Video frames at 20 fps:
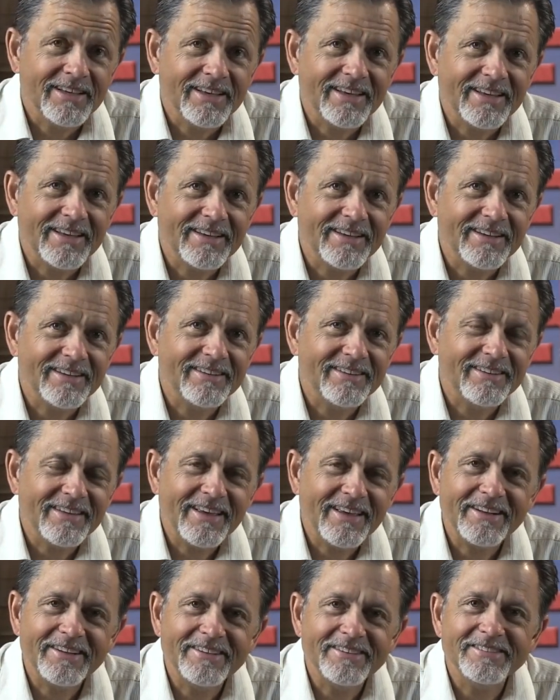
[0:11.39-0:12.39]
and
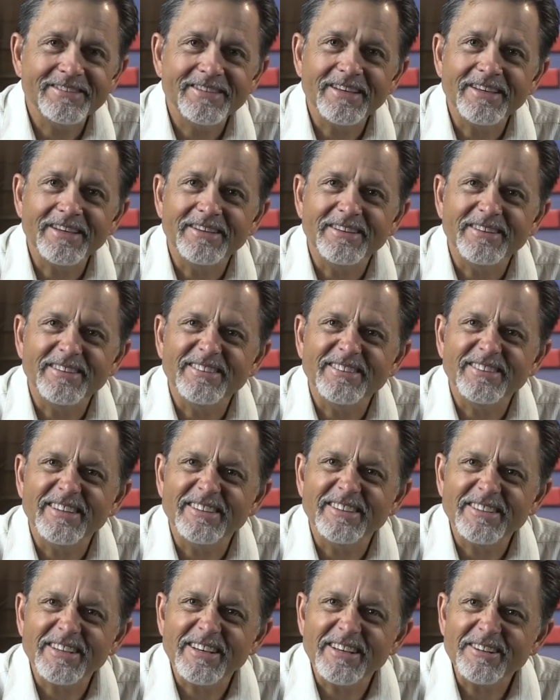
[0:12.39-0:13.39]
that is they
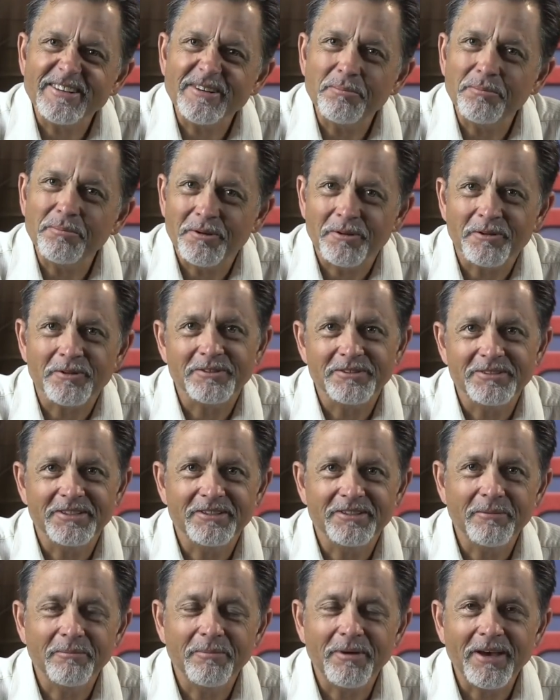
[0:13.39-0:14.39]
they tend to pull us
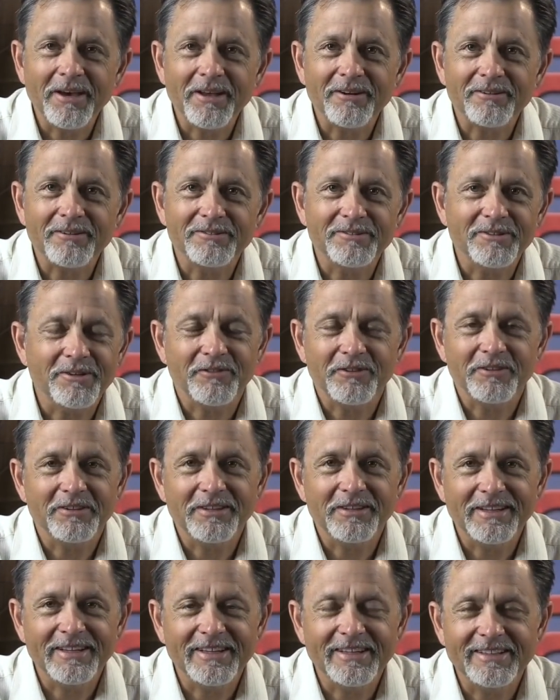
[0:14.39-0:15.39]
into battles over
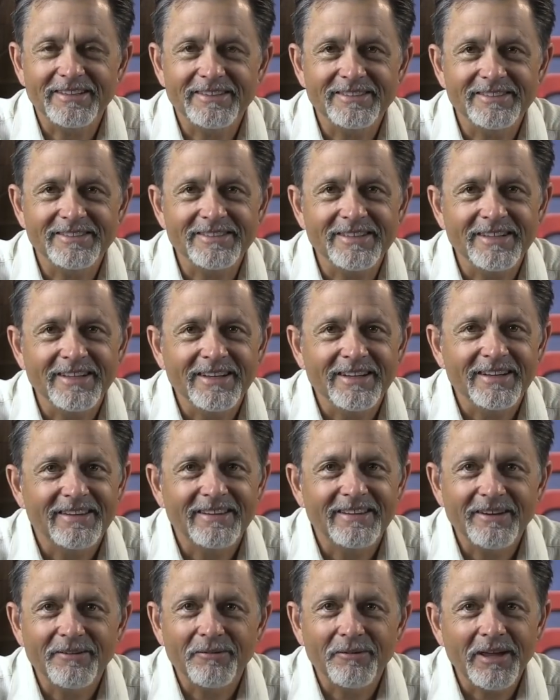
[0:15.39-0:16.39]
things
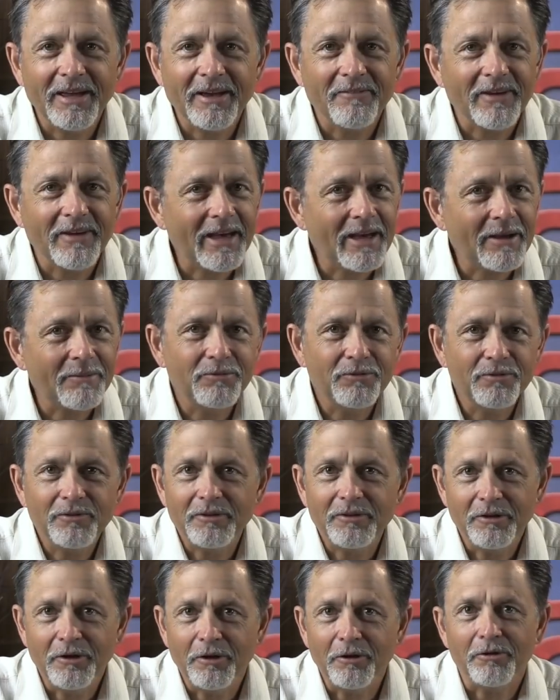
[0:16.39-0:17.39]
that we have
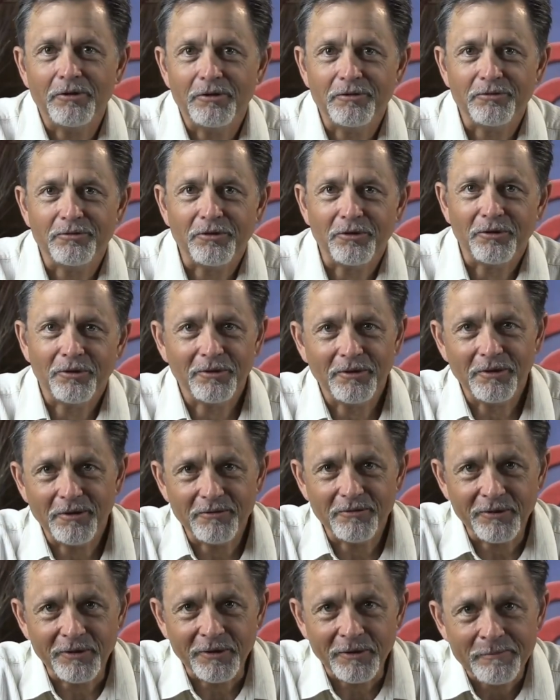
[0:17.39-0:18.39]
absolutely no control
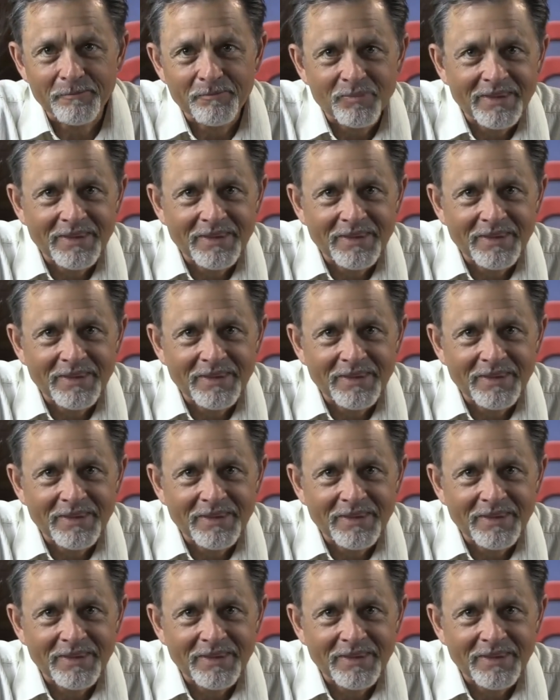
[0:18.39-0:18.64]
over.